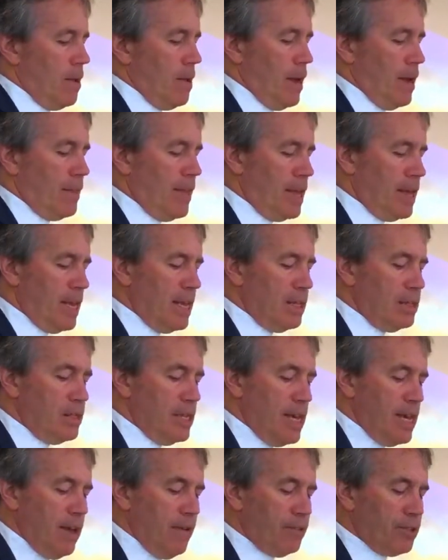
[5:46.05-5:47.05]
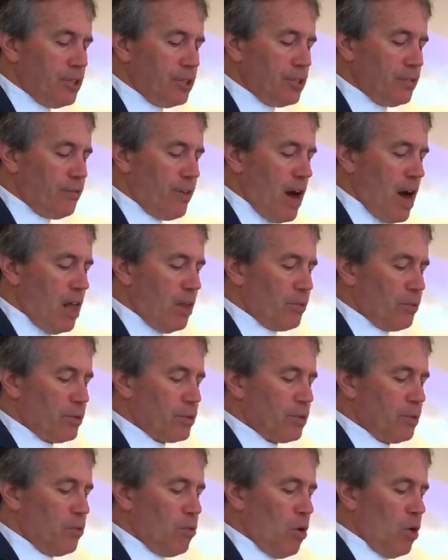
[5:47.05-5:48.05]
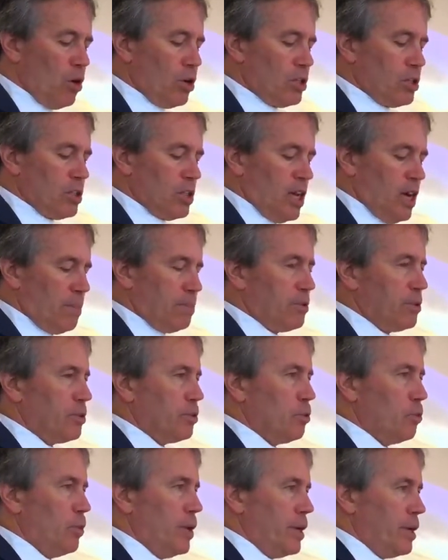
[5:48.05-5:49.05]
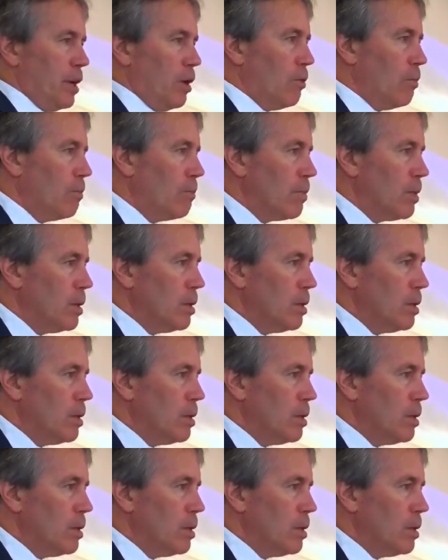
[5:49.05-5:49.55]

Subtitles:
And then he leaves his followers and walks up to the widow,